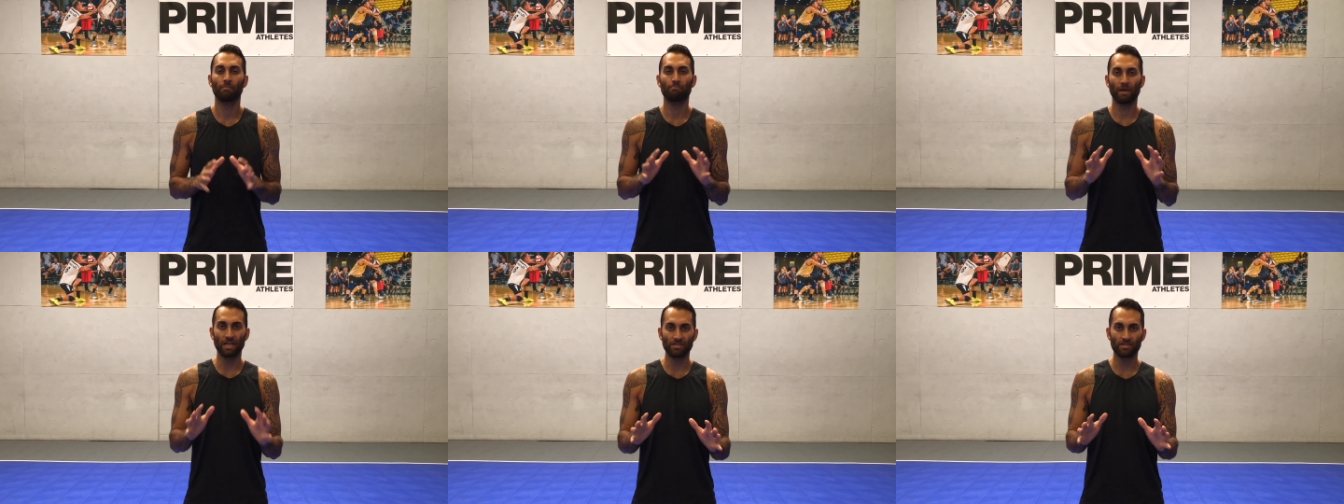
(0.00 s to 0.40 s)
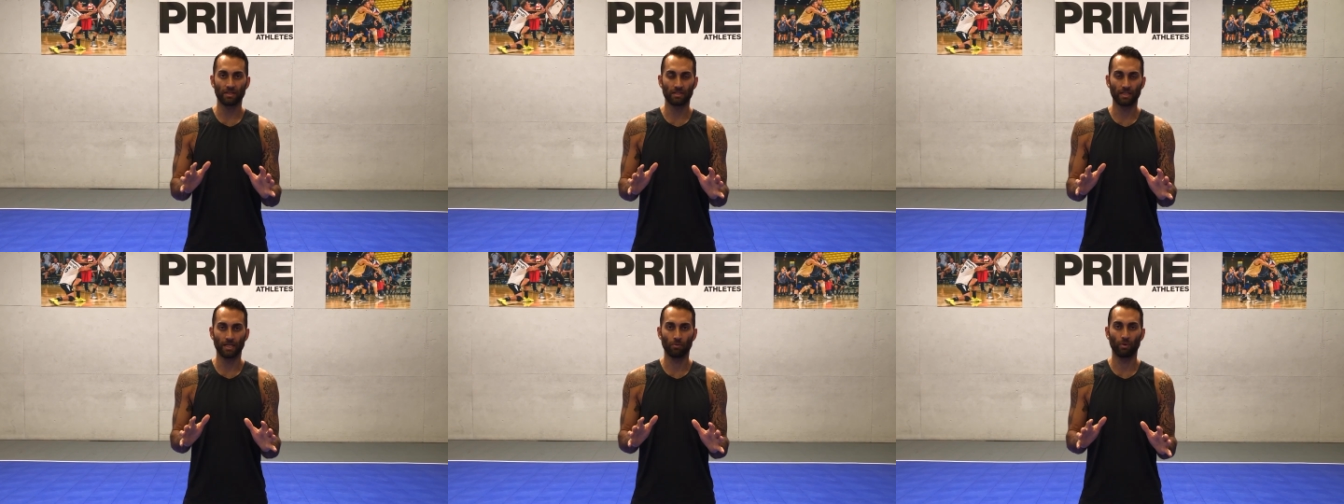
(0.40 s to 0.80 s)

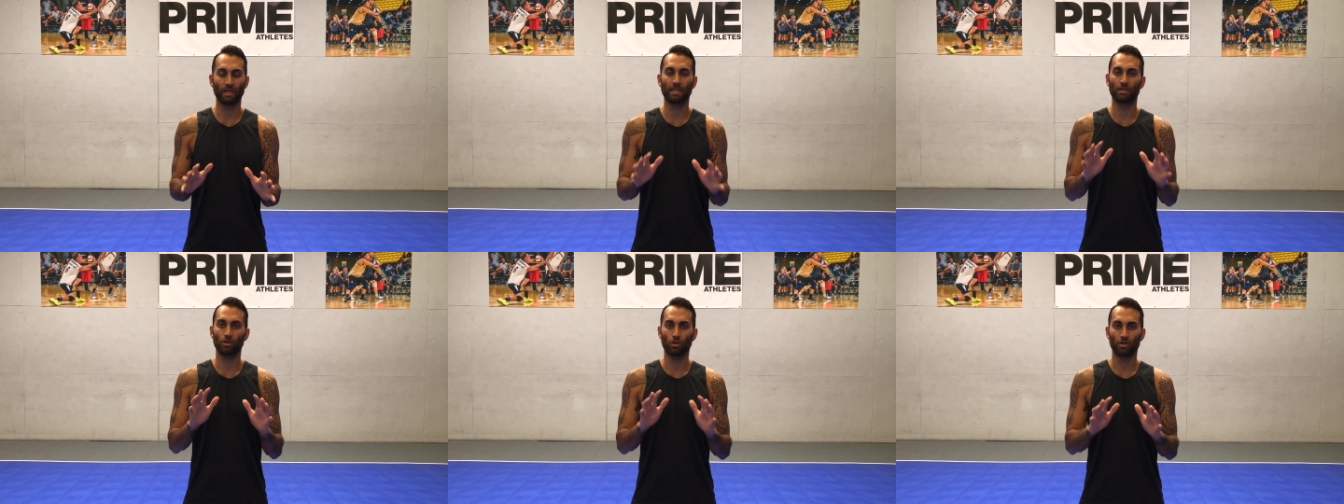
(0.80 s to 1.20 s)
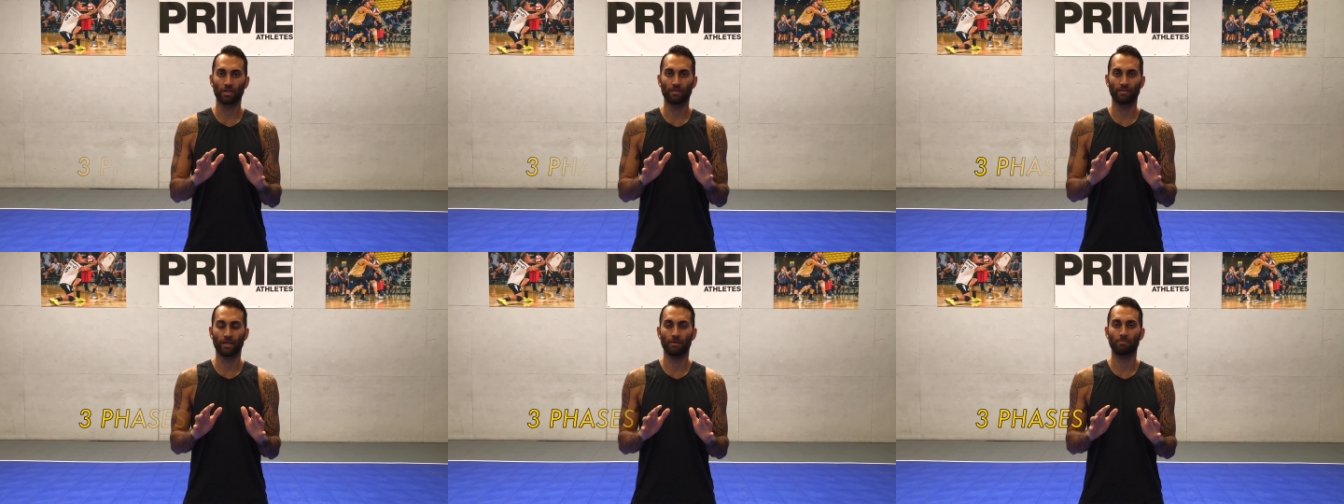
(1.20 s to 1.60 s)
Basically, we can look
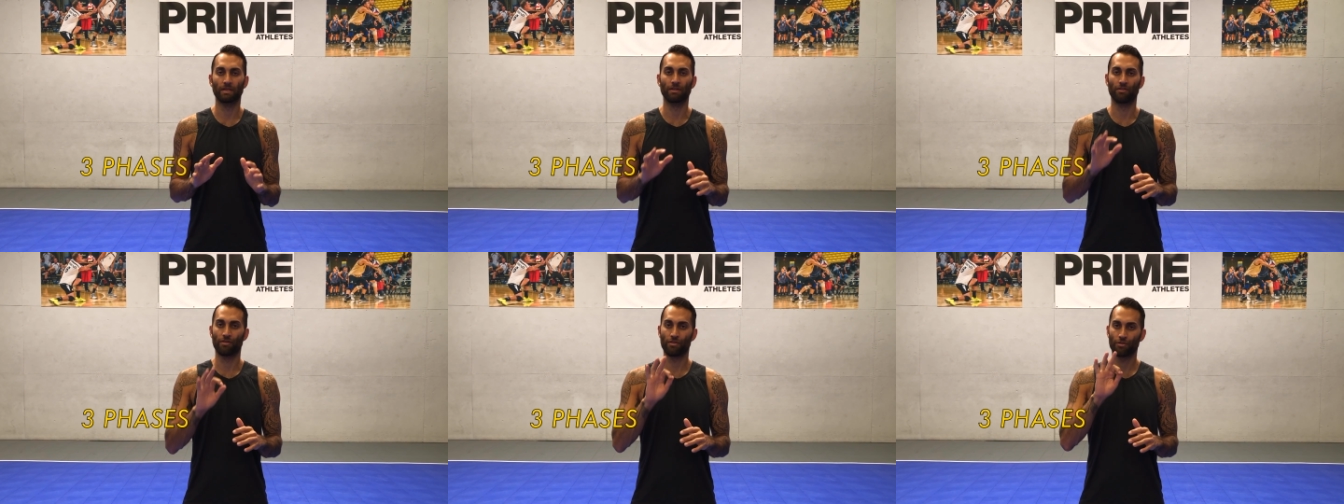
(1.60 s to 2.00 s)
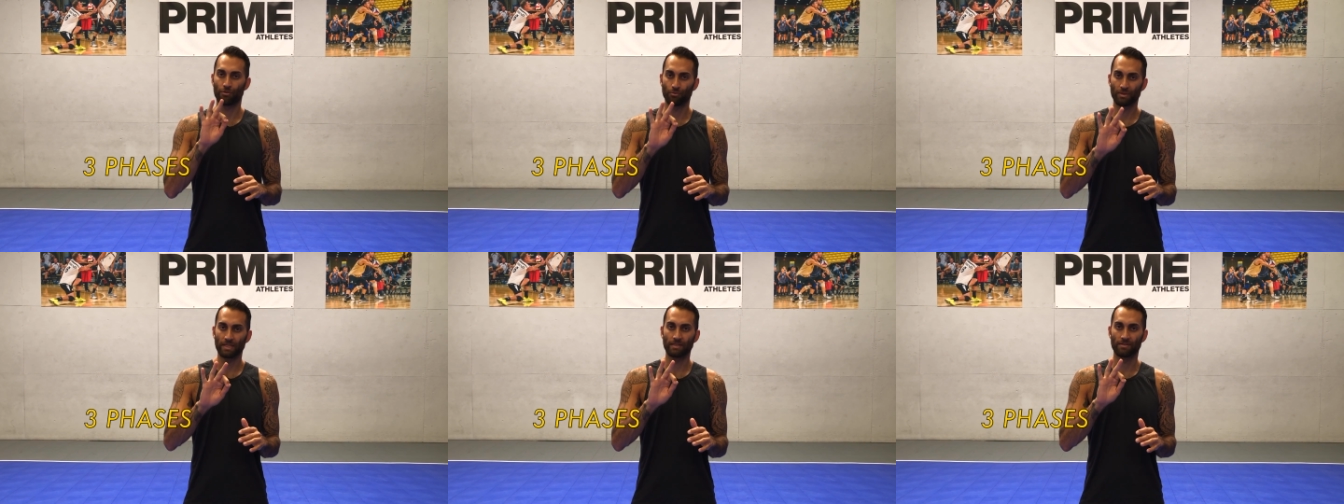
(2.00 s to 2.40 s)
at them in
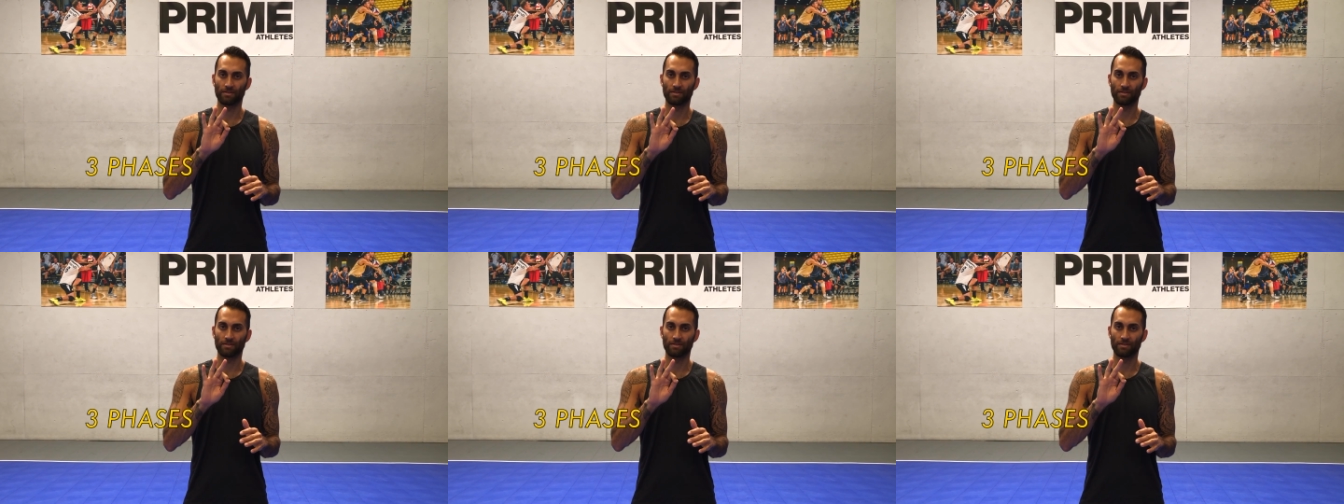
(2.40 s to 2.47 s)
three